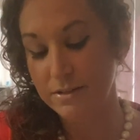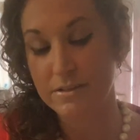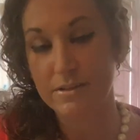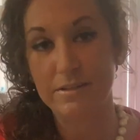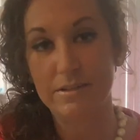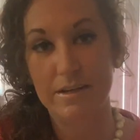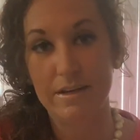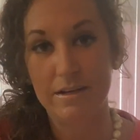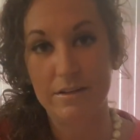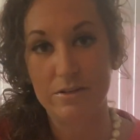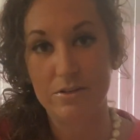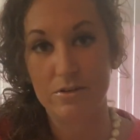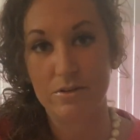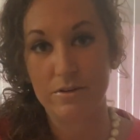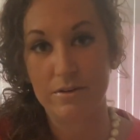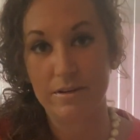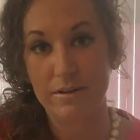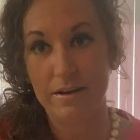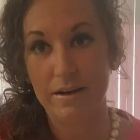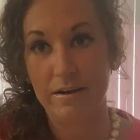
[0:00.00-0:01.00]
to take a
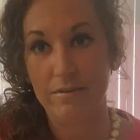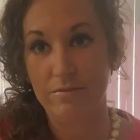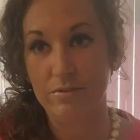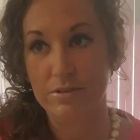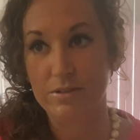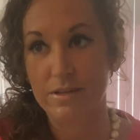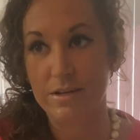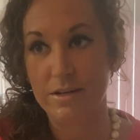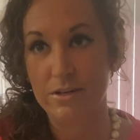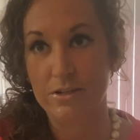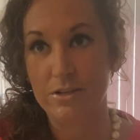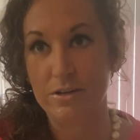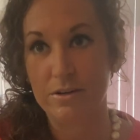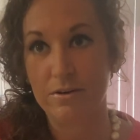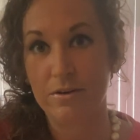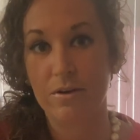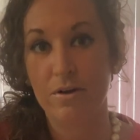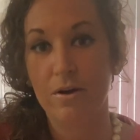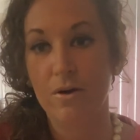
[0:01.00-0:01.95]
turn in conversation.